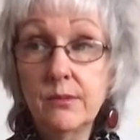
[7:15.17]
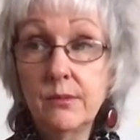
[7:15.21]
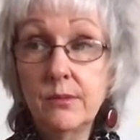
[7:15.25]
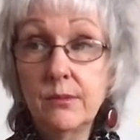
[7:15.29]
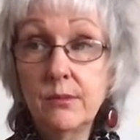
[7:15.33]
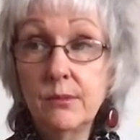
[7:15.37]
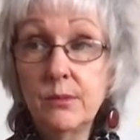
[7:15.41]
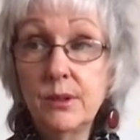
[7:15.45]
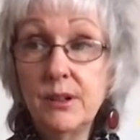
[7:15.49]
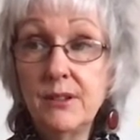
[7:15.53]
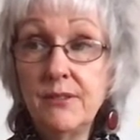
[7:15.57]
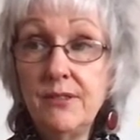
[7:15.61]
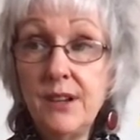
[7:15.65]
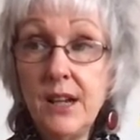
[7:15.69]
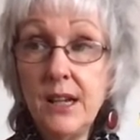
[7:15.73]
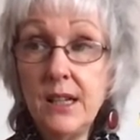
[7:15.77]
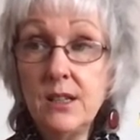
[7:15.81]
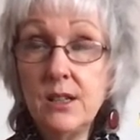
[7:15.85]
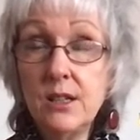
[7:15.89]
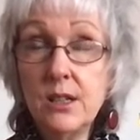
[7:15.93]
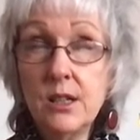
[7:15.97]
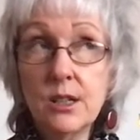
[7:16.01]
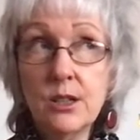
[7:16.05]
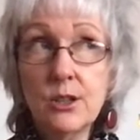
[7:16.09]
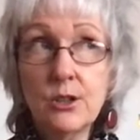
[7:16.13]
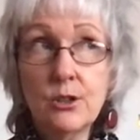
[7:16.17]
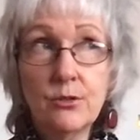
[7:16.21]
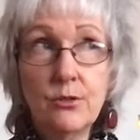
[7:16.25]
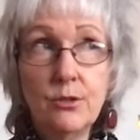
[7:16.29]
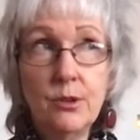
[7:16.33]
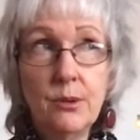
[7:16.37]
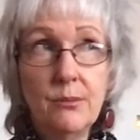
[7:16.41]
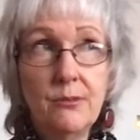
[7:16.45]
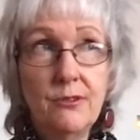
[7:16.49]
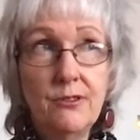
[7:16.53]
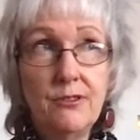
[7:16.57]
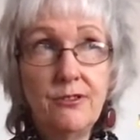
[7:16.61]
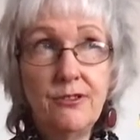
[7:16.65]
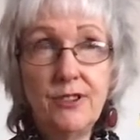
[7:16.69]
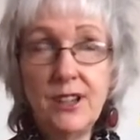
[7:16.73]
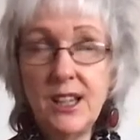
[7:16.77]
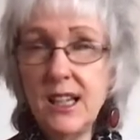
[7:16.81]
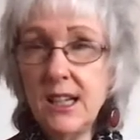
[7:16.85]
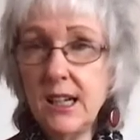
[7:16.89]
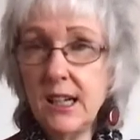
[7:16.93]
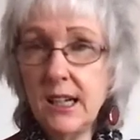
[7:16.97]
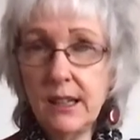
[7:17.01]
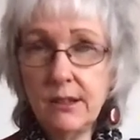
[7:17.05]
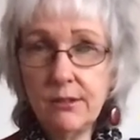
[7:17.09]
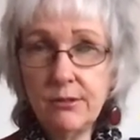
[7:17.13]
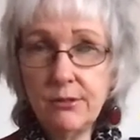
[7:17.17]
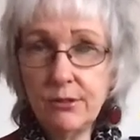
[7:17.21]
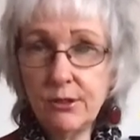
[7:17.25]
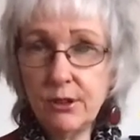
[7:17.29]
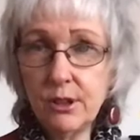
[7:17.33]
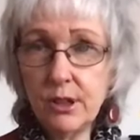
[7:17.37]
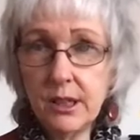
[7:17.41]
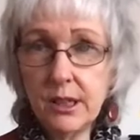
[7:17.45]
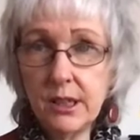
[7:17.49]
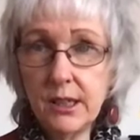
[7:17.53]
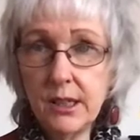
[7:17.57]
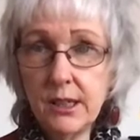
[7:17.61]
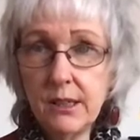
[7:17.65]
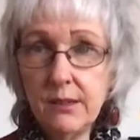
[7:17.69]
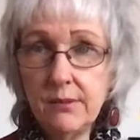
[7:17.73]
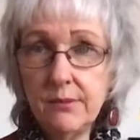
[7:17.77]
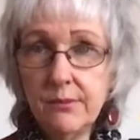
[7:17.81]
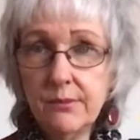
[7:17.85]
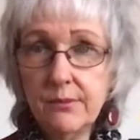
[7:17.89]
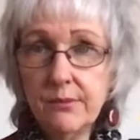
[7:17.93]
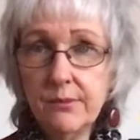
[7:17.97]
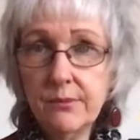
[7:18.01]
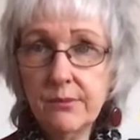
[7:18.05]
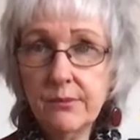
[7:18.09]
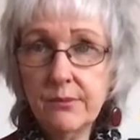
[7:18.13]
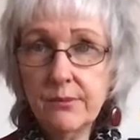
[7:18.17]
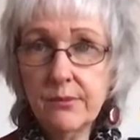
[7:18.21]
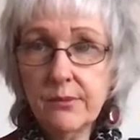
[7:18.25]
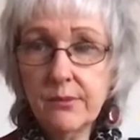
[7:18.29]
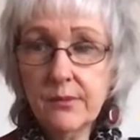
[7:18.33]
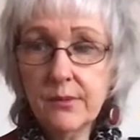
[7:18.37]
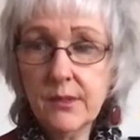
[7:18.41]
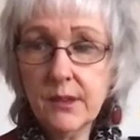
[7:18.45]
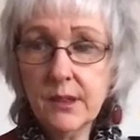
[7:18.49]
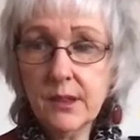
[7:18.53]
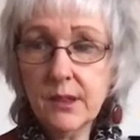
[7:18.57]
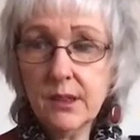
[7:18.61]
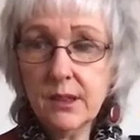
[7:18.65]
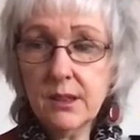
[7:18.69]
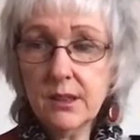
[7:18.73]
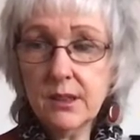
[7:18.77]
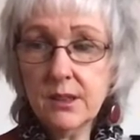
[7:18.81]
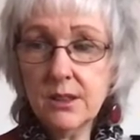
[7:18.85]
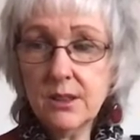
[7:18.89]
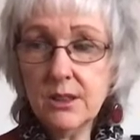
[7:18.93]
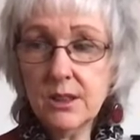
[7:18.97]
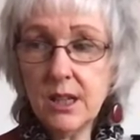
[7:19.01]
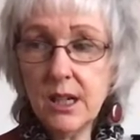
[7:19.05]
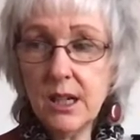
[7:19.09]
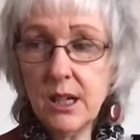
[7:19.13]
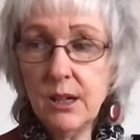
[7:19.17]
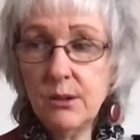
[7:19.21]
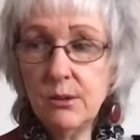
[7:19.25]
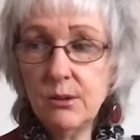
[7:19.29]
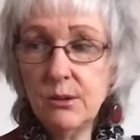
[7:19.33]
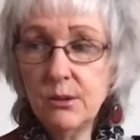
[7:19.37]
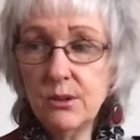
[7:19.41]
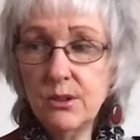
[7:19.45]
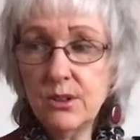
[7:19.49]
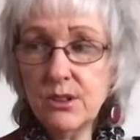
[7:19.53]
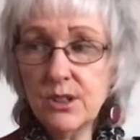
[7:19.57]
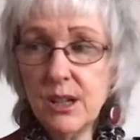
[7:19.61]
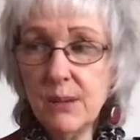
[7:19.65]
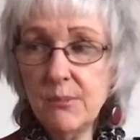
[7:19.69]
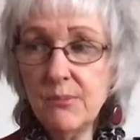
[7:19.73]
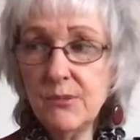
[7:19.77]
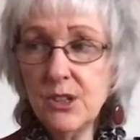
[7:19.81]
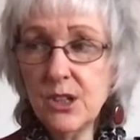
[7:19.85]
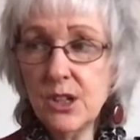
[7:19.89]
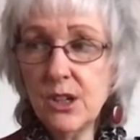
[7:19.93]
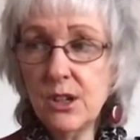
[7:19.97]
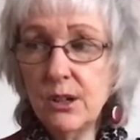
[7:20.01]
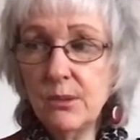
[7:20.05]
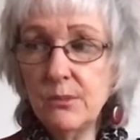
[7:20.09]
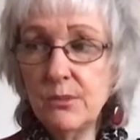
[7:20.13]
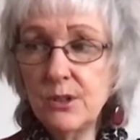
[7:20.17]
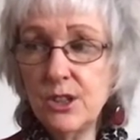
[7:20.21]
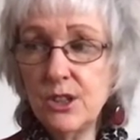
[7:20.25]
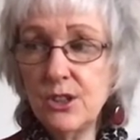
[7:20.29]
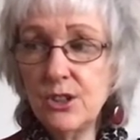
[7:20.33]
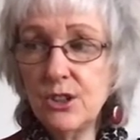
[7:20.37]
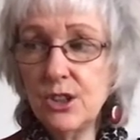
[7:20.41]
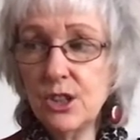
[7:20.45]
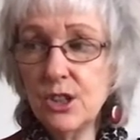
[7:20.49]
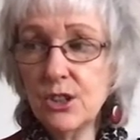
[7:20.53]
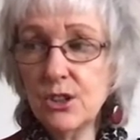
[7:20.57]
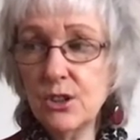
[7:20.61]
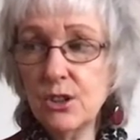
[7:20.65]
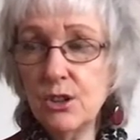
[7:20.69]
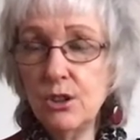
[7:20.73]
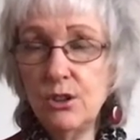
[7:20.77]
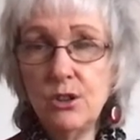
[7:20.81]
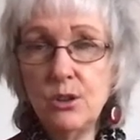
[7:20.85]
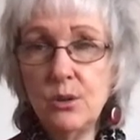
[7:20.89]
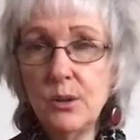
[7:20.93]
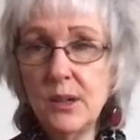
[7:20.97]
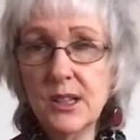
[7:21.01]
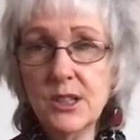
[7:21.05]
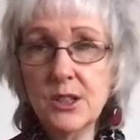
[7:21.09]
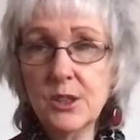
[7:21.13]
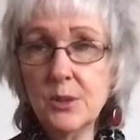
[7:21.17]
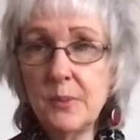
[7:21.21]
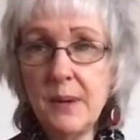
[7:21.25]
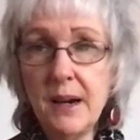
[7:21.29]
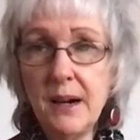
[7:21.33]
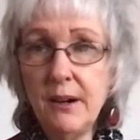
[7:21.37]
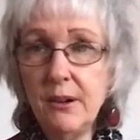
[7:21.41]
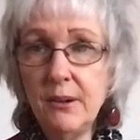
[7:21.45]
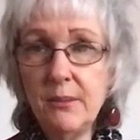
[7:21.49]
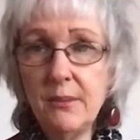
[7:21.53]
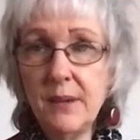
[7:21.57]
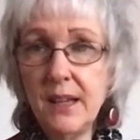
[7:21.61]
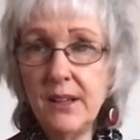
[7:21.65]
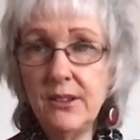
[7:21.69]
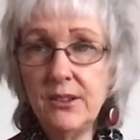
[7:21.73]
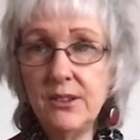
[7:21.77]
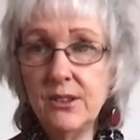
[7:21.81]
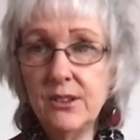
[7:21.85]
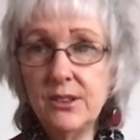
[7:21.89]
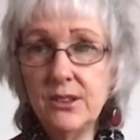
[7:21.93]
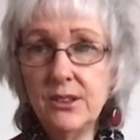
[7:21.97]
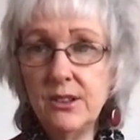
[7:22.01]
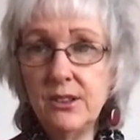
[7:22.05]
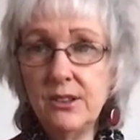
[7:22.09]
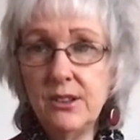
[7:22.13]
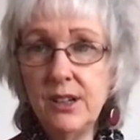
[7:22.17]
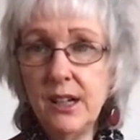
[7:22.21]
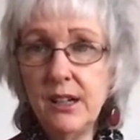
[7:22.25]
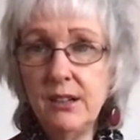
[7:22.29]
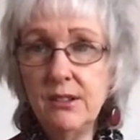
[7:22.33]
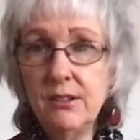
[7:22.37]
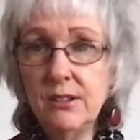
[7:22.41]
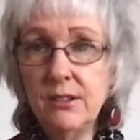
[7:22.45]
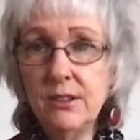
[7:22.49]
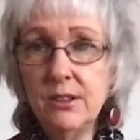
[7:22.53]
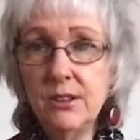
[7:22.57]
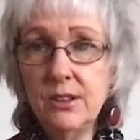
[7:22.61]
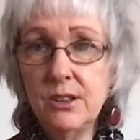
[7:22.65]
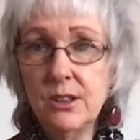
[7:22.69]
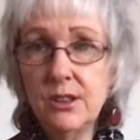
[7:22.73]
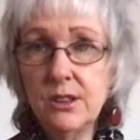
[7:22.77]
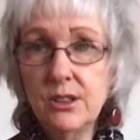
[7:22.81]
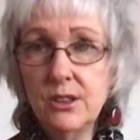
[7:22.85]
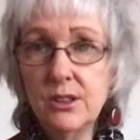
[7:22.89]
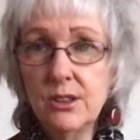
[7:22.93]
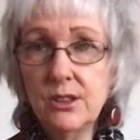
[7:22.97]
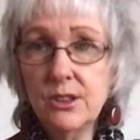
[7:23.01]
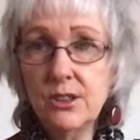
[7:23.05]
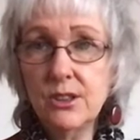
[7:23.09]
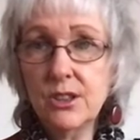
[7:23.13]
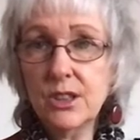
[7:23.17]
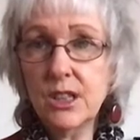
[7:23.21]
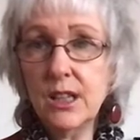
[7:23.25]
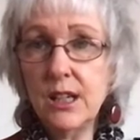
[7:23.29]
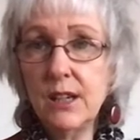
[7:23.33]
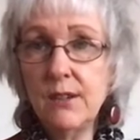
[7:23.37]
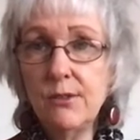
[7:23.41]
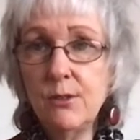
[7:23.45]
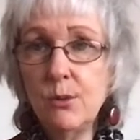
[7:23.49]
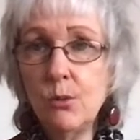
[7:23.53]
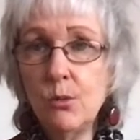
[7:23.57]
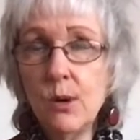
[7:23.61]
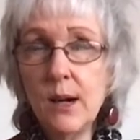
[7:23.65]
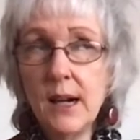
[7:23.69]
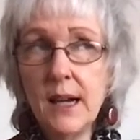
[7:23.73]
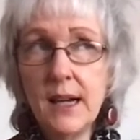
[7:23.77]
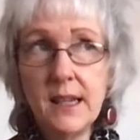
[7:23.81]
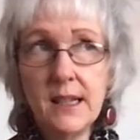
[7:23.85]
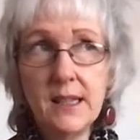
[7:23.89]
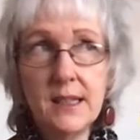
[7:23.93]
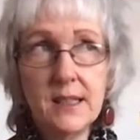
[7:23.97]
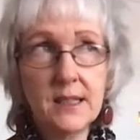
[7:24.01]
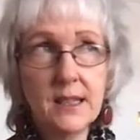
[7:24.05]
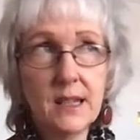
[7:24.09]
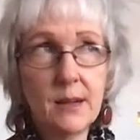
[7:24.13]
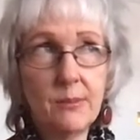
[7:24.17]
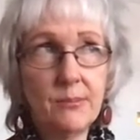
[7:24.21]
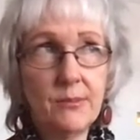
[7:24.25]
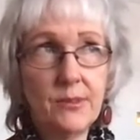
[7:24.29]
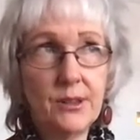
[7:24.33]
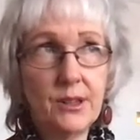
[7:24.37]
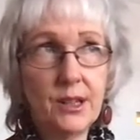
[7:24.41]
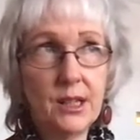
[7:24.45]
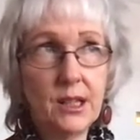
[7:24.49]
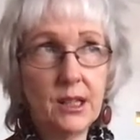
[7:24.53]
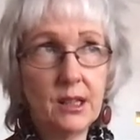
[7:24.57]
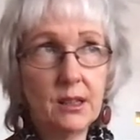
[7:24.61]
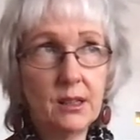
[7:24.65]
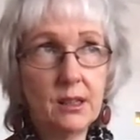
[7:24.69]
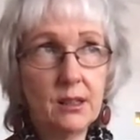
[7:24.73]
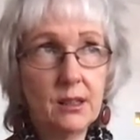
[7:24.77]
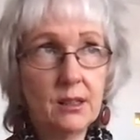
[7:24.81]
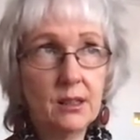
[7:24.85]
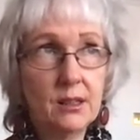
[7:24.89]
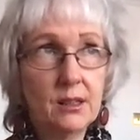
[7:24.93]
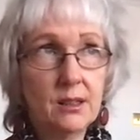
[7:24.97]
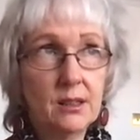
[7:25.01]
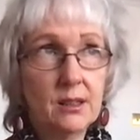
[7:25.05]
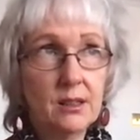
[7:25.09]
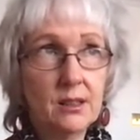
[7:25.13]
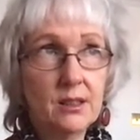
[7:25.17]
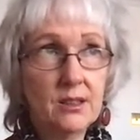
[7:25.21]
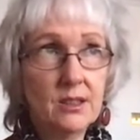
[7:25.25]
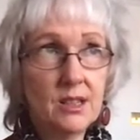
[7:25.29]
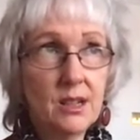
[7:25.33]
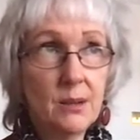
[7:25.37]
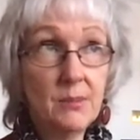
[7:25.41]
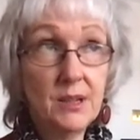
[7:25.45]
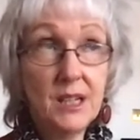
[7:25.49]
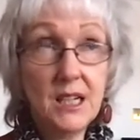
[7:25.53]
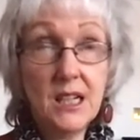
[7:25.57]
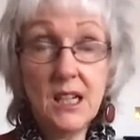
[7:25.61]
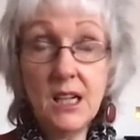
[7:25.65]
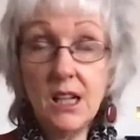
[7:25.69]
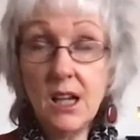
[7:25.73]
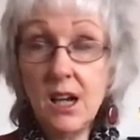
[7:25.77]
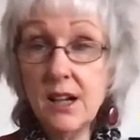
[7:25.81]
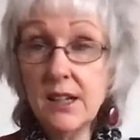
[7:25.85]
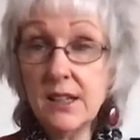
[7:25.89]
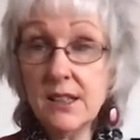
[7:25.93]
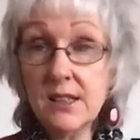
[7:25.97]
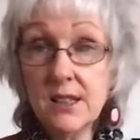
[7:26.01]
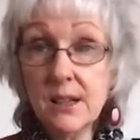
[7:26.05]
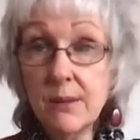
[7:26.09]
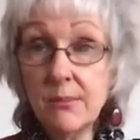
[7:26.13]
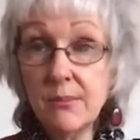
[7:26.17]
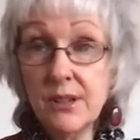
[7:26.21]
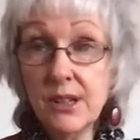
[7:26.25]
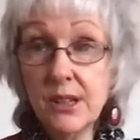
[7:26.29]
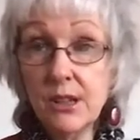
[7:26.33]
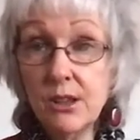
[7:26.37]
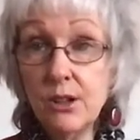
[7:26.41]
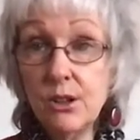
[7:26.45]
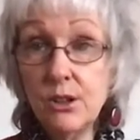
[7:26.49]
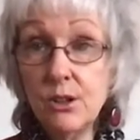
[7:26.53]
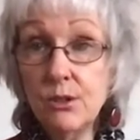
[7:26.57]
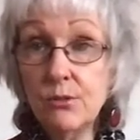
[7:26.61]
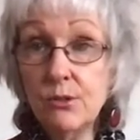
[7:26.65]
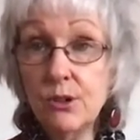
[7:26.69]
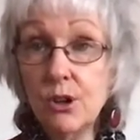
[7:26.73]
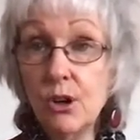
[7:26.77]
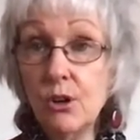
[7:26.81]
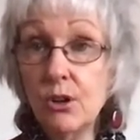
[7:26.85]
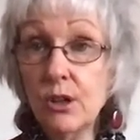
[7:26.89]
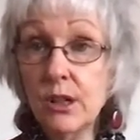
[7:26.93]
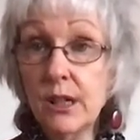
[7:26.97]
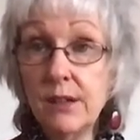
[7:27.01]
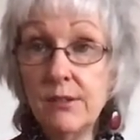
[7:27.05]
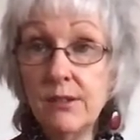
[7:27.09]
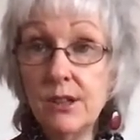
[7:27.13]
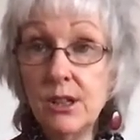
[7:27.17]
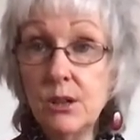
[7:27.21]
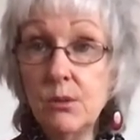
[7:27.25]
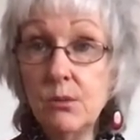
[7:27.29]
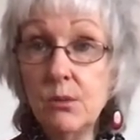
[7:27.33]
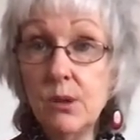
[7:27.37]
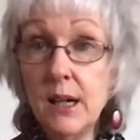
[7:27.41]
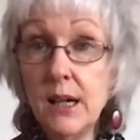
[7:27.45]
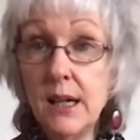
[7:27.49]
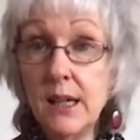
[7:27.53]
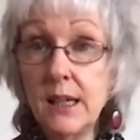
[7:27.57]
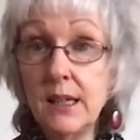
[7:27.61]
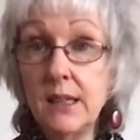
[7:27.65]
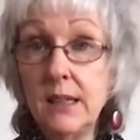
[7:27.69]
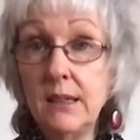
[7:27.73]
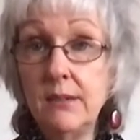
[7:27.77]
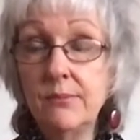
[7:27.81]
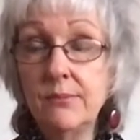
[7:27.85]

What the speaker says: prevent us from feeling free. So sometimes it's just good to experiment, you know, just give away something. Somebody likes something that you've got, give it away.